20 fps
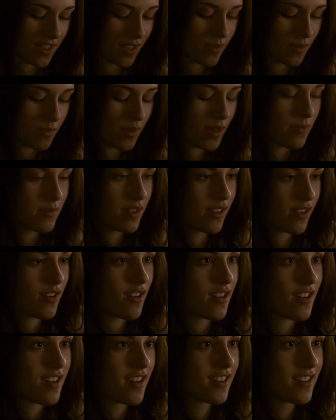And she wants
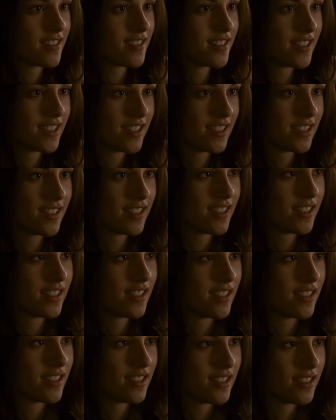to stay with him, but